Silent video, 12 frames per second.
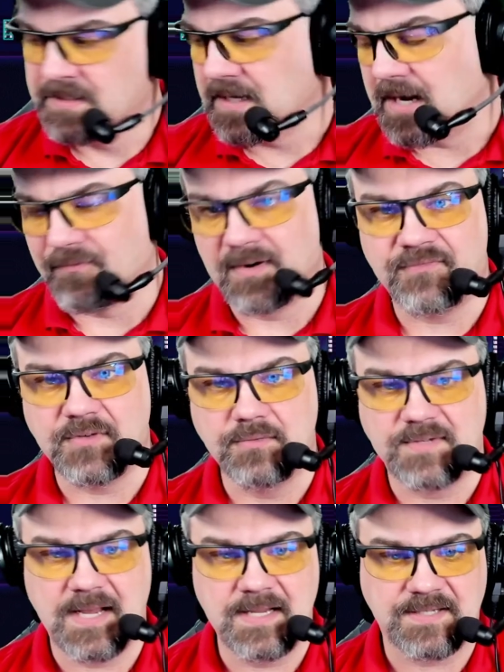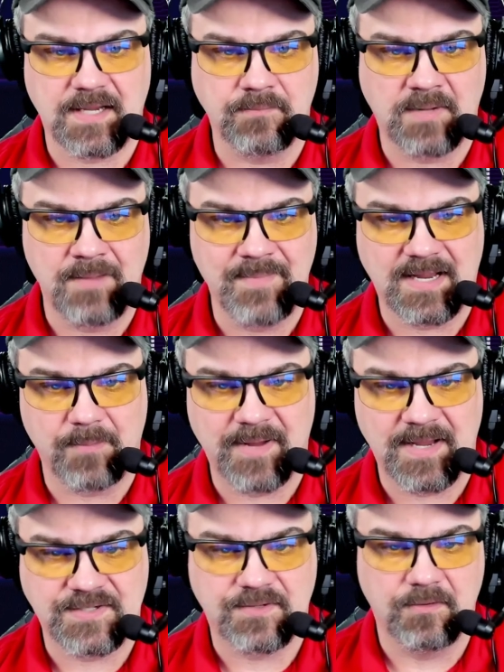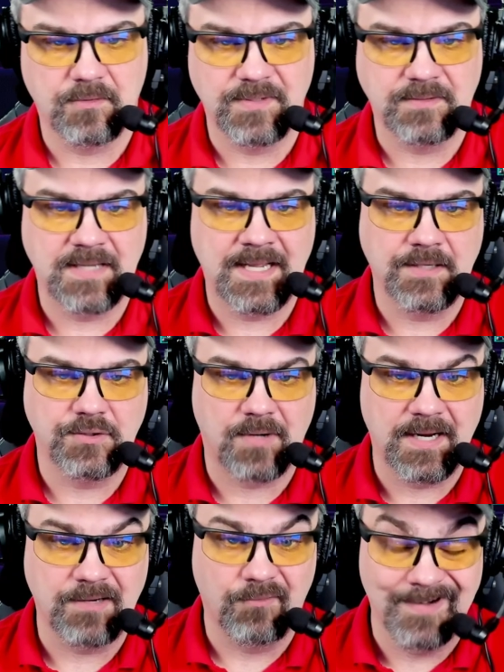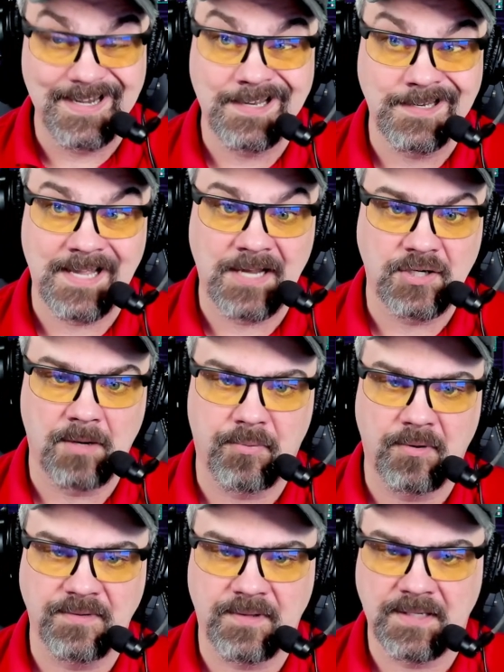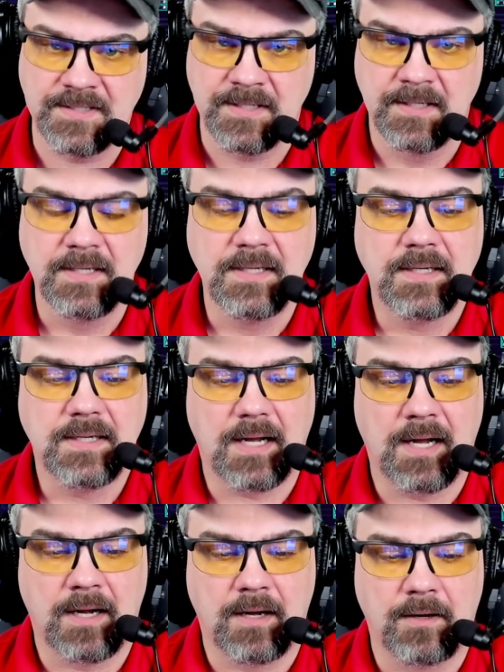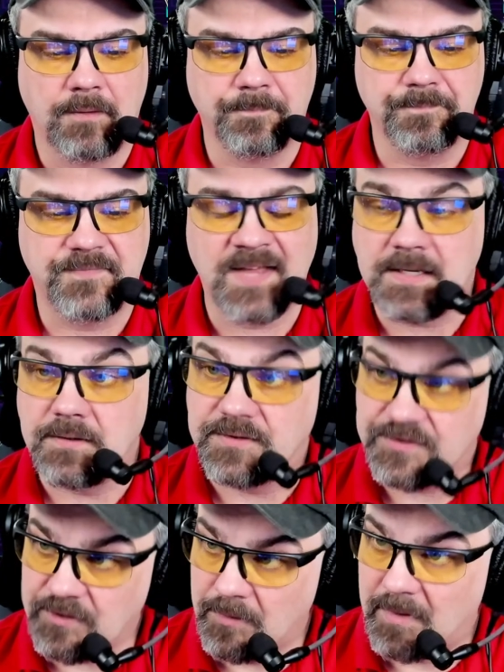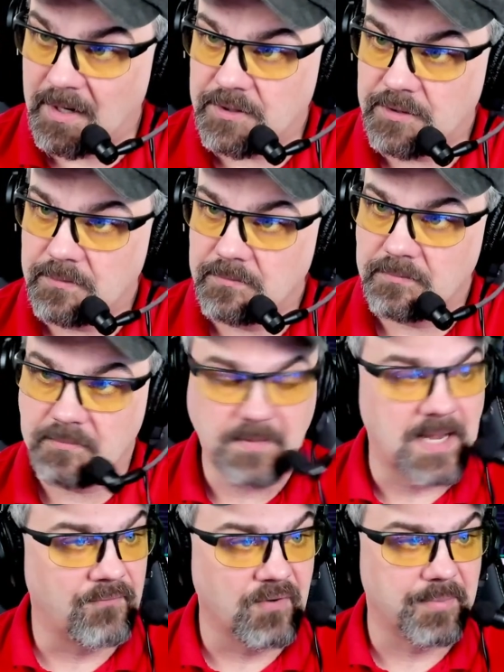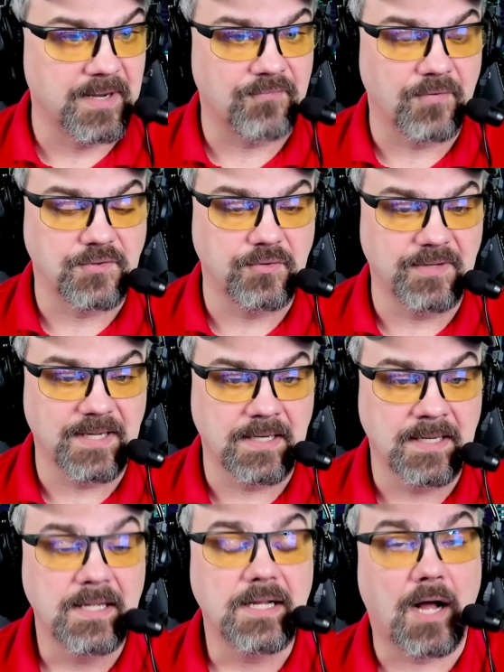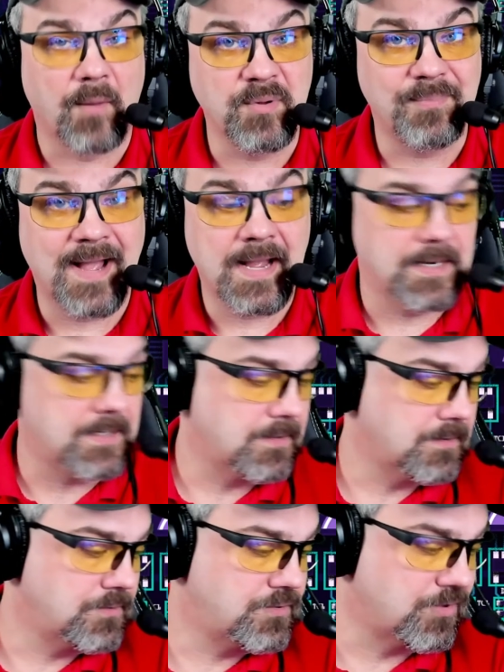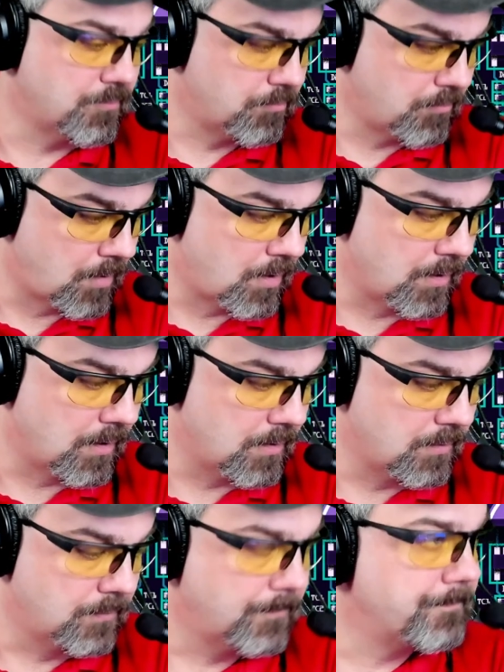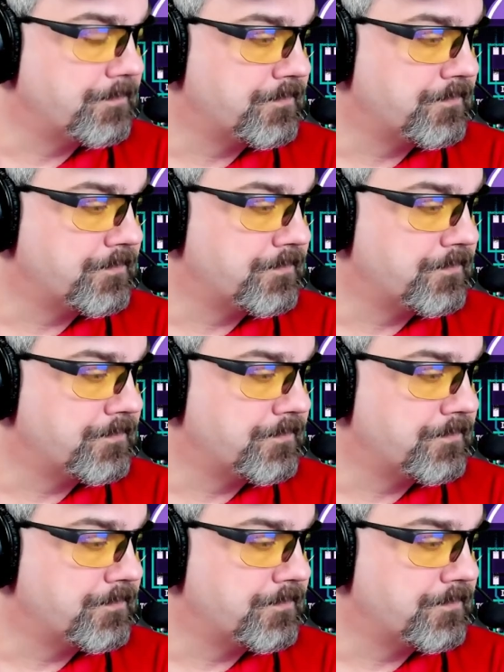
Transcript: every few days. I, I make a pass through and, and try and read and catch up on things. Um, thank you so much, everybody, for tuning in. I'll be back tomorrow